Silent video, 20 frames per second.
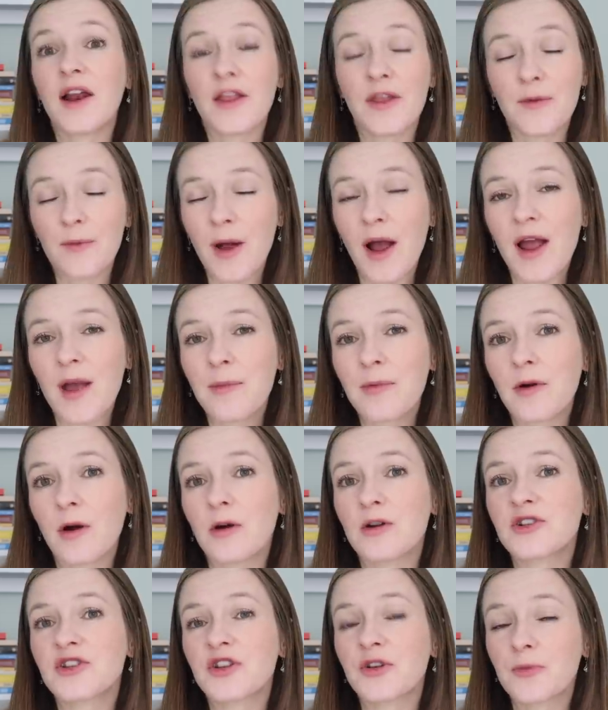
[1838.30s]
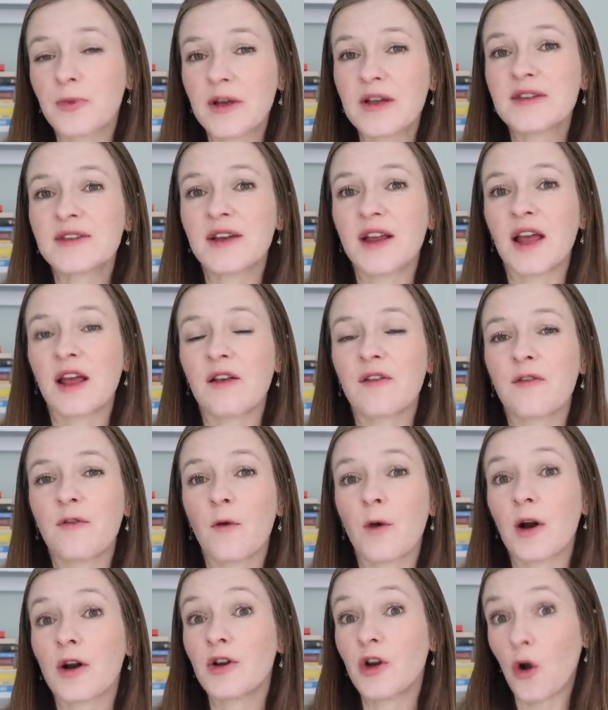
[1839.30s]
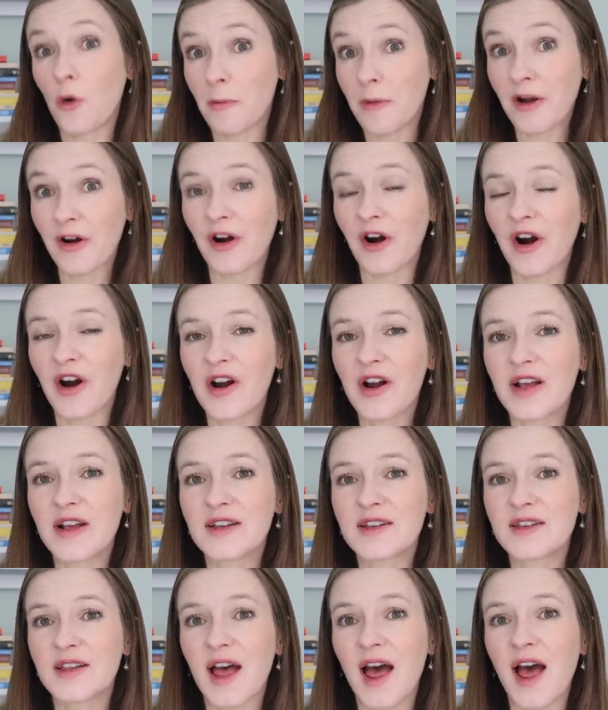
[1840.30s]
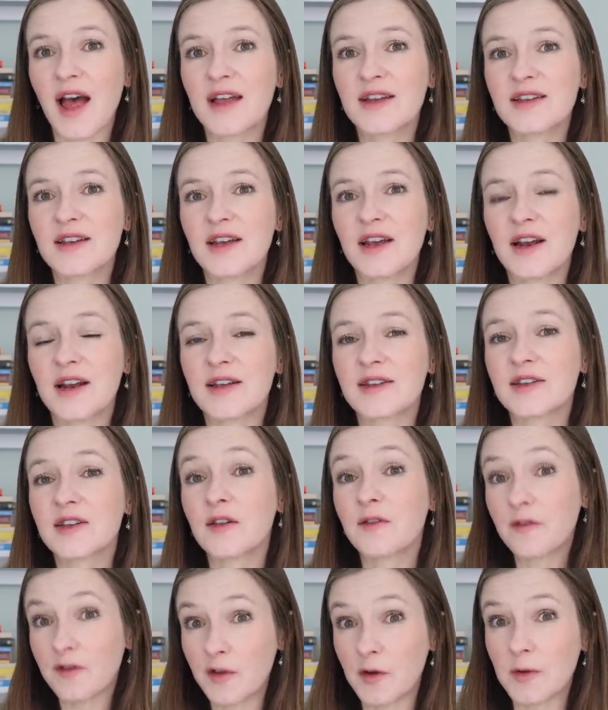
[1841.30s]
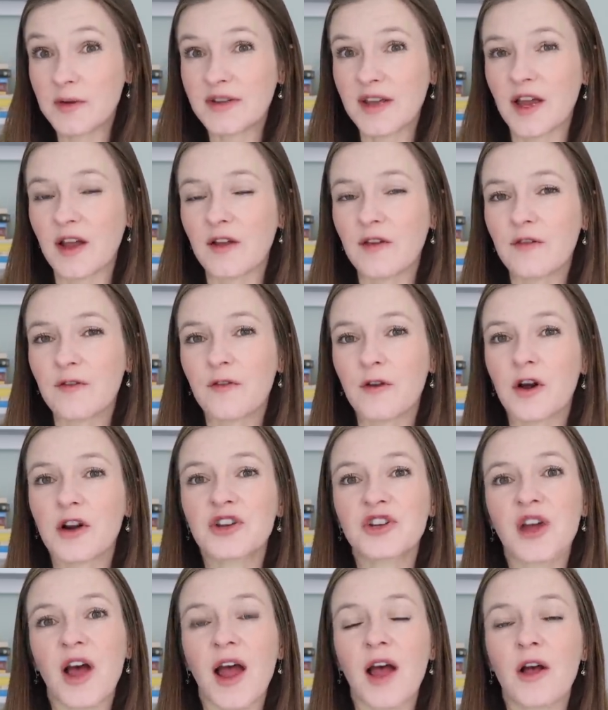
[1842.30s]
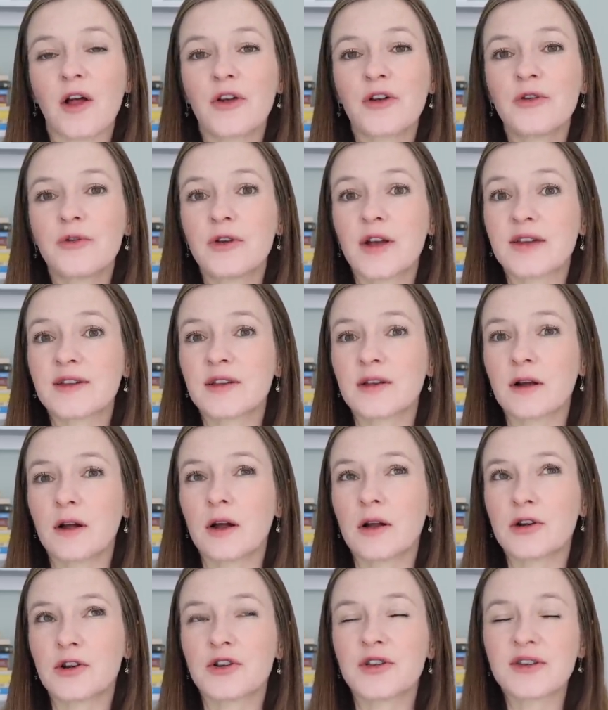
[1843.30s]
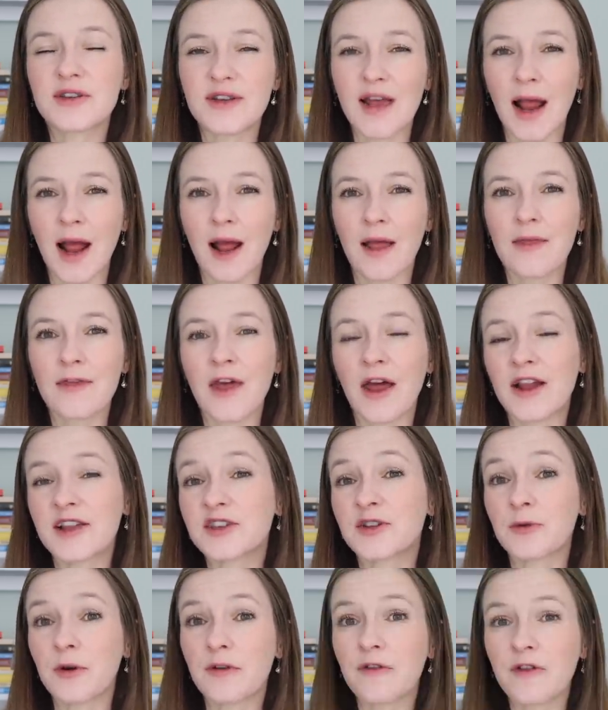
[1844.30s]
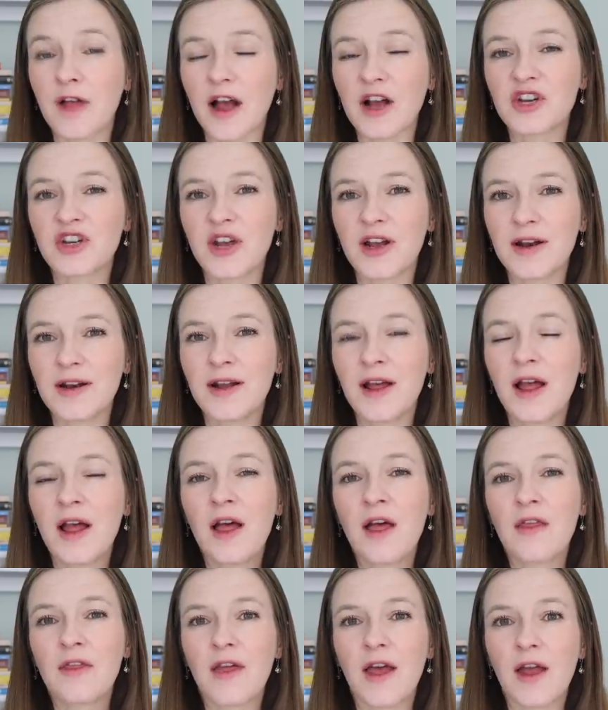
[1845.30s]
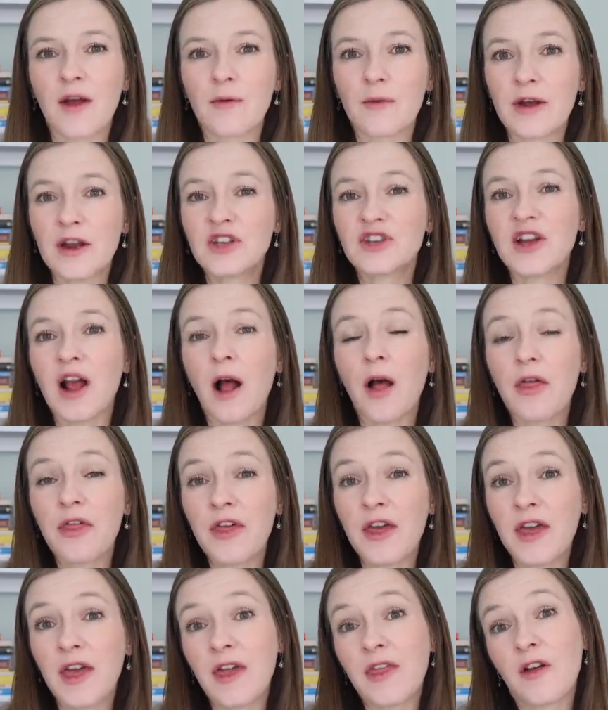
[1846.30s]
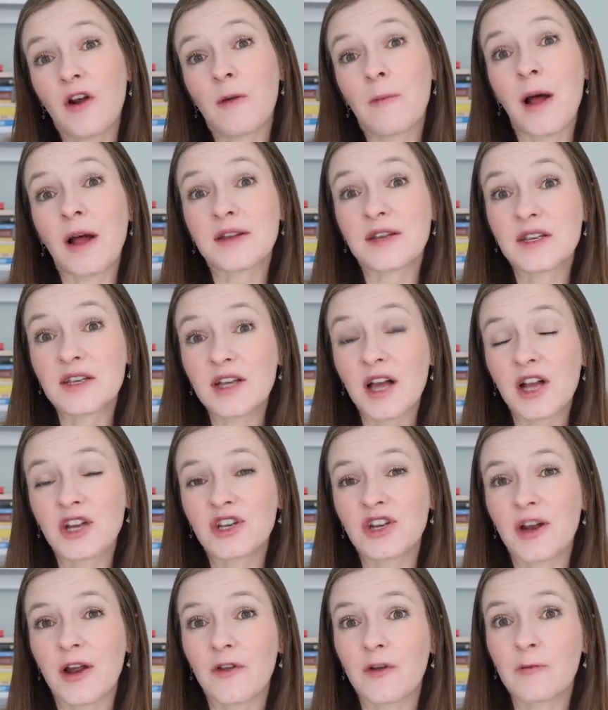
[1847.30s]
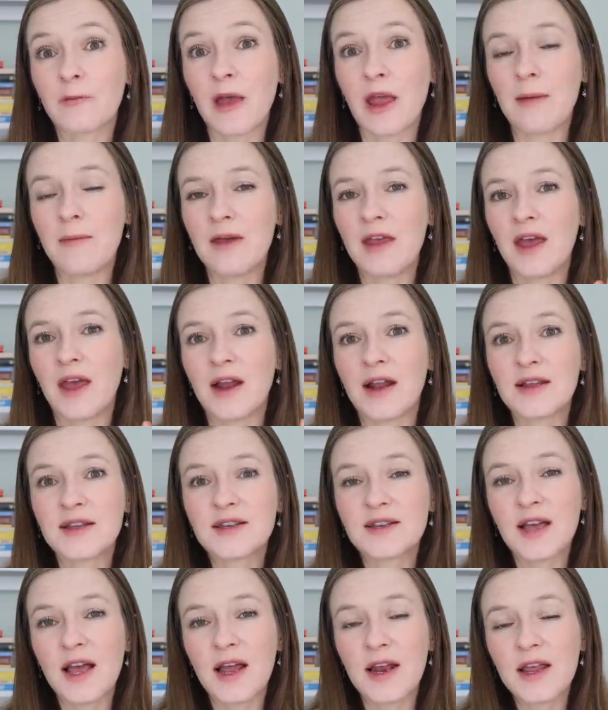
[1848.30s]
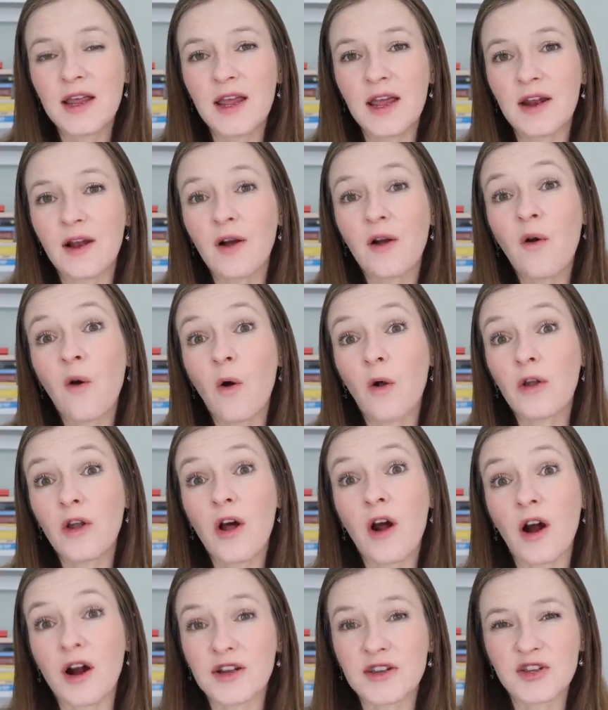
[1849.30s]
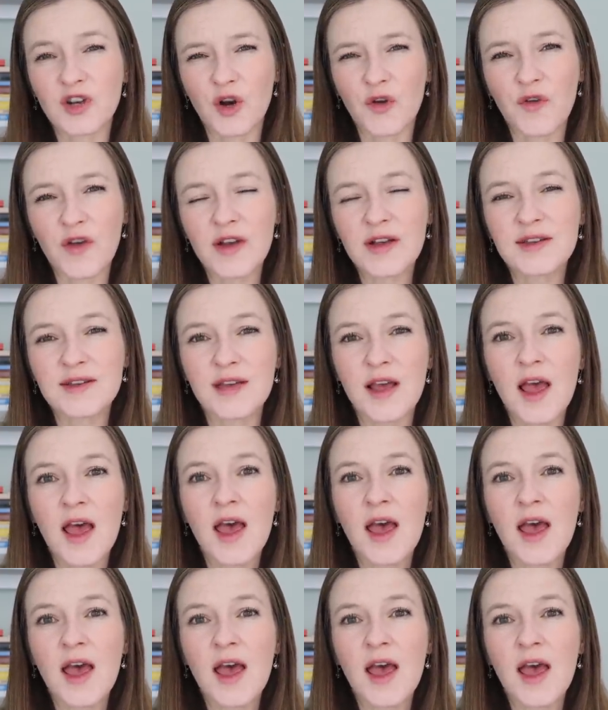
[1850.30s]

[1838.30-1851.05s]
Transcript: And in the RIE approach, the reasoning for no mirror is that it is confusing for a child who doesn't understand that it's a reflection. They reach out thinking they're about to touch another baby and instead hit a cold, hard surface.